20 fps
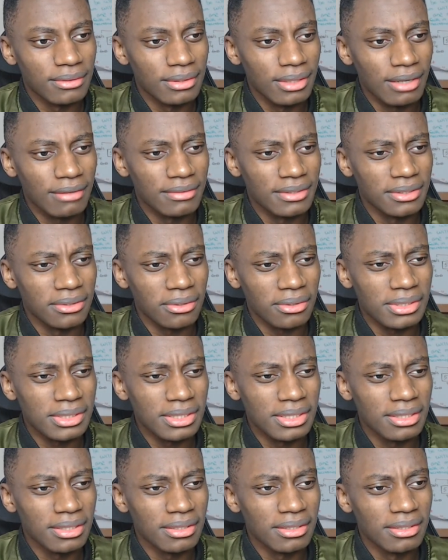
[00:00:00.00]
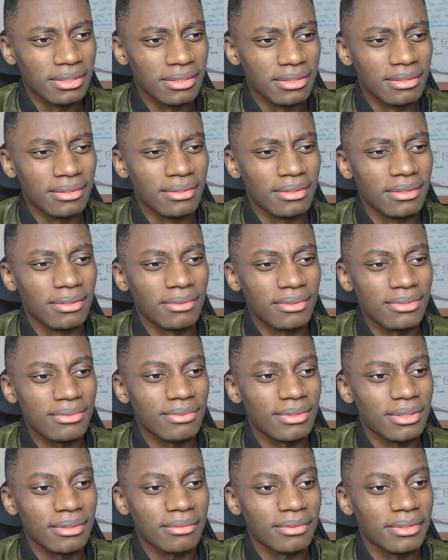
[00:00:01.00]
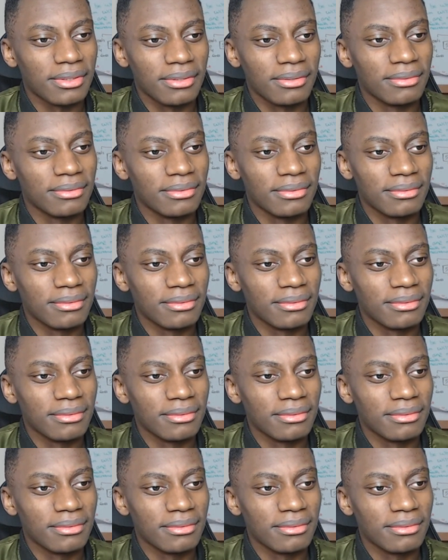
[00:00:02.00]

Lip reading: Lewandowski. What's wrong with you?